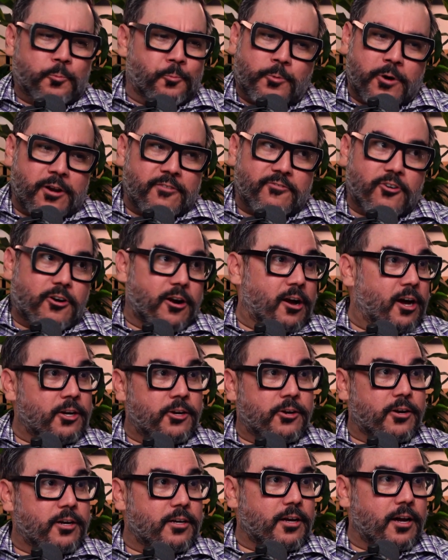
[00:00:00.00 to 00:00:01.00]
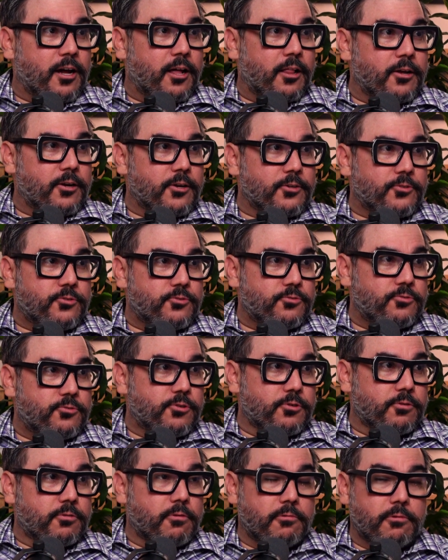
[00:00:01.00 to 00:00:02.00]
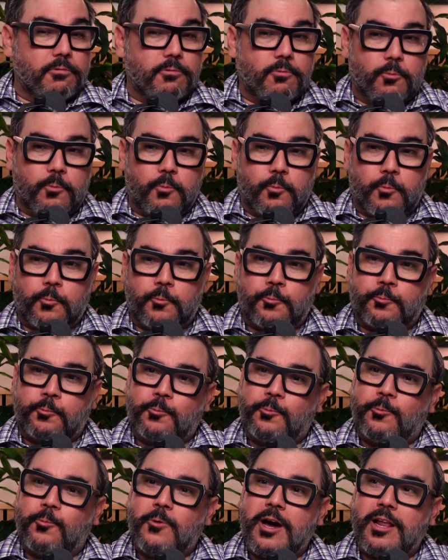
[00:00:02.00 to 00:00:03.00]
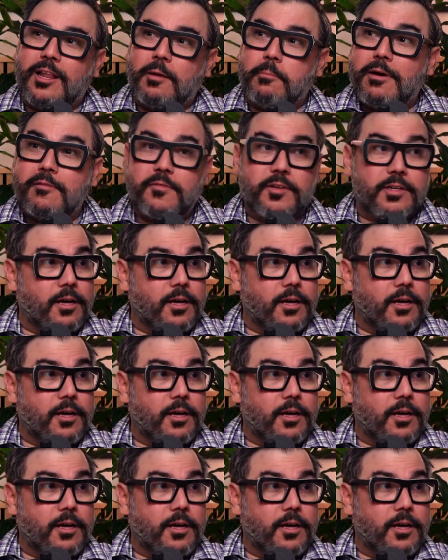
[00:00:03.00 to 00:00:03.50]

Went for under $1 to well above $1.